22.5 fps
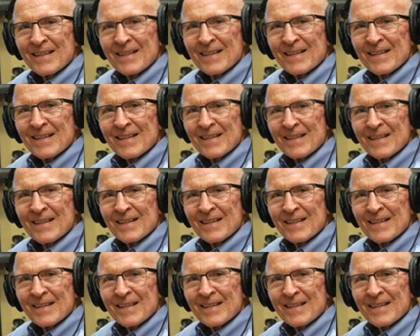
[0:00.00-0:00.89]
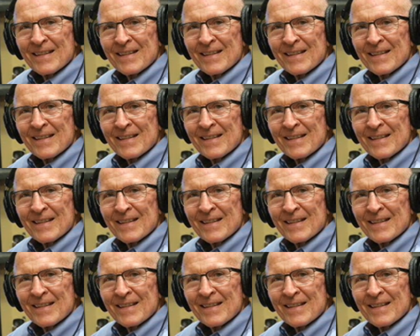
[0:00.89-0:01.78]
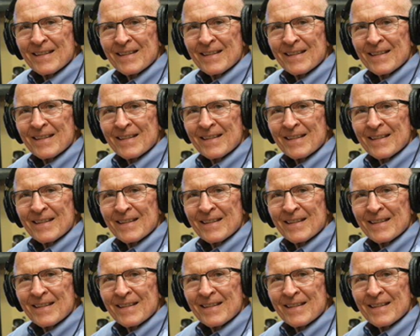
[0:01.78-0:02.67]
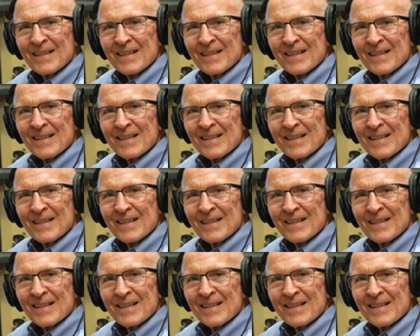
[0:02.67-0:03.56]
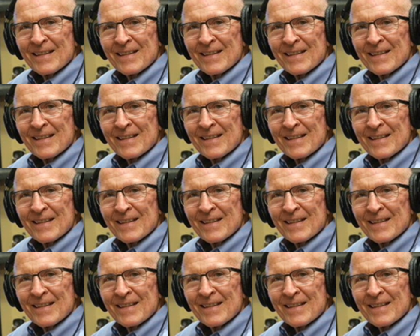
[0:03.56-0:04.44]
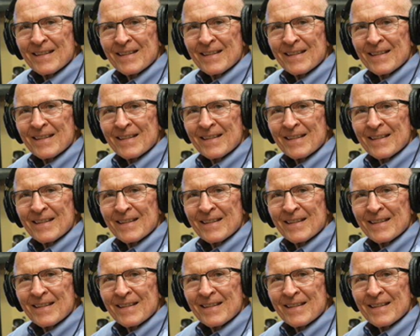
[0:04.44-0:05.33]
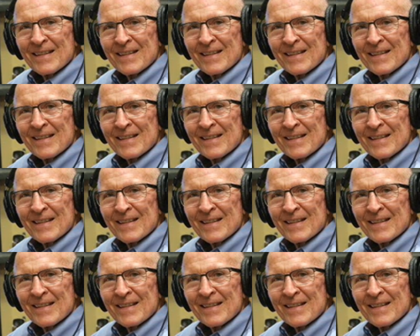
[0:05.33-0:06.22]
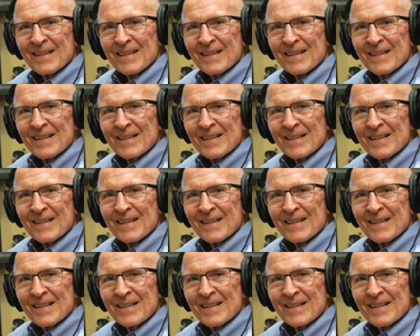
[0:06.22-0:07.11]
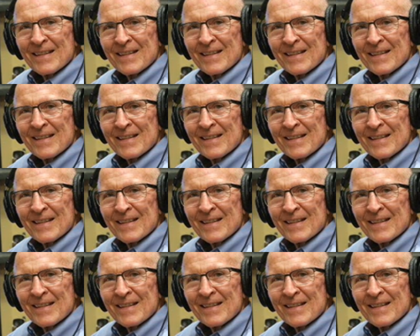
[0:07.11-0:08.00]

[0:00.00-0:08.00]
(no lip movement)